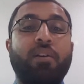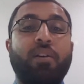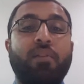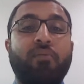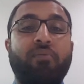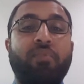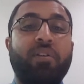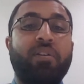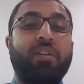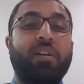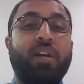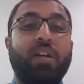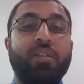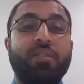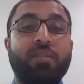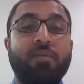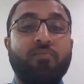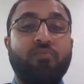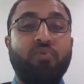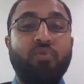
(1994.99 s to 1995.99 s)
If it
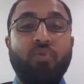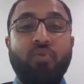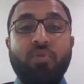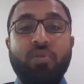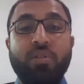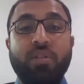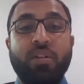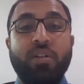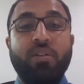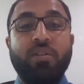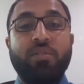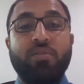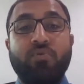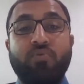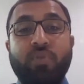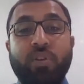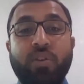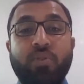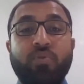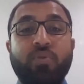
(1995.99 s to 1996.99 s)
has some float, then it is
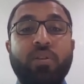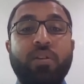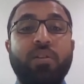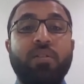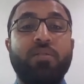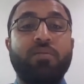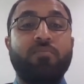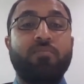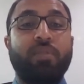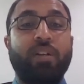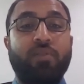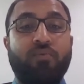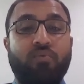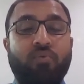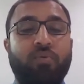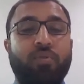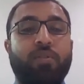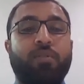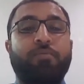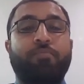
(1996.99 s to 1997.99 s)
going to eat that
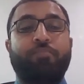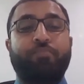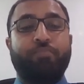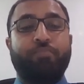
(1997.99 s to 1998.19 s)
float.